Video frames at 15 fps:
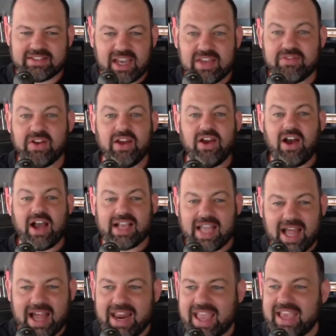She's like,
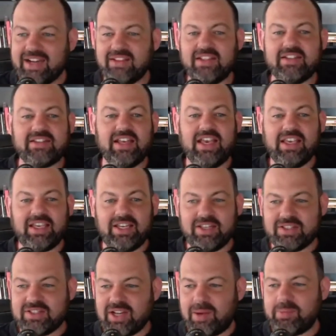Dave, can't handle
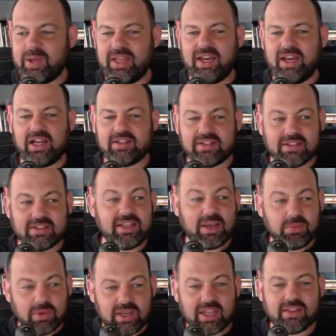this. Can you stop it?
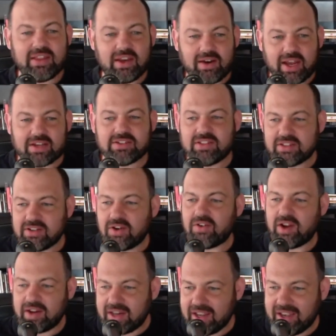And I said, yeah, we'll get there,
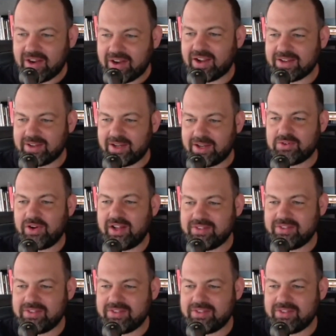Ash, just not right now.